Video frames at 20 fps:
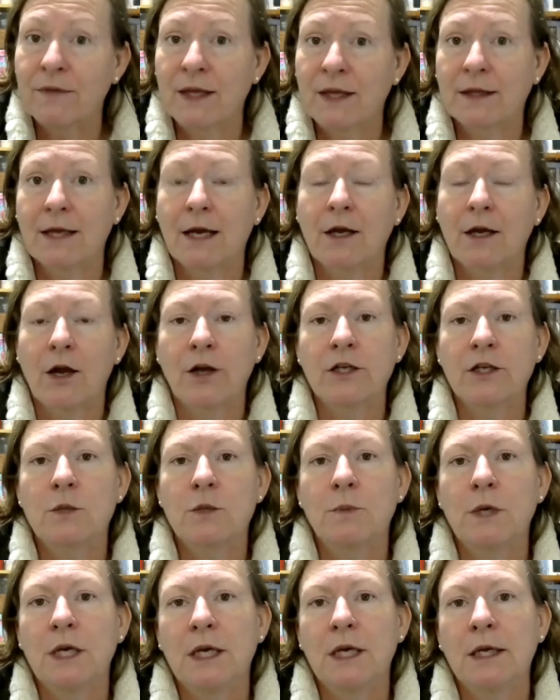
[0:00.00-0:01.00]
that they're going
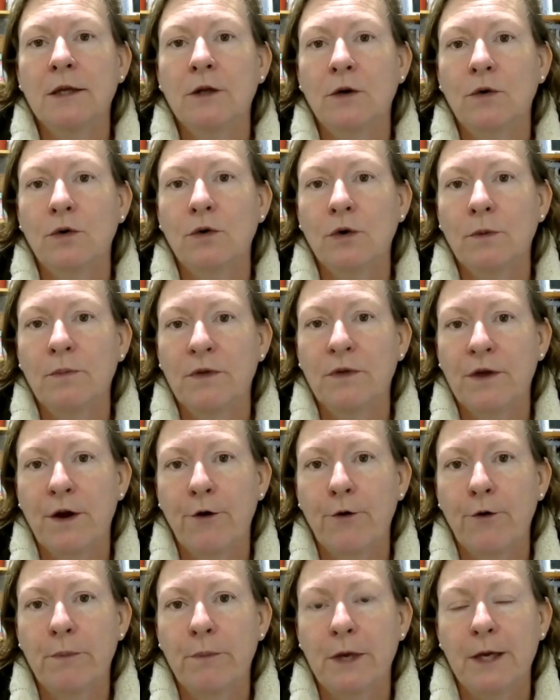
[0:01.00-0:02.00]
to be in the group
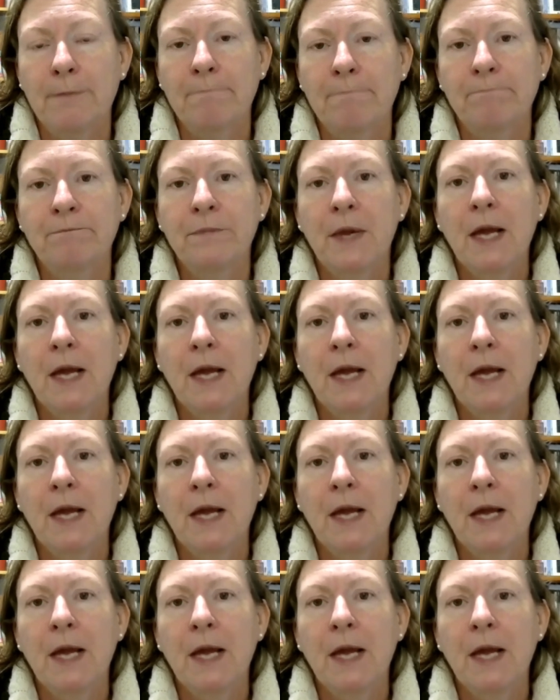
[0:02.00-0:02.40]
therapy.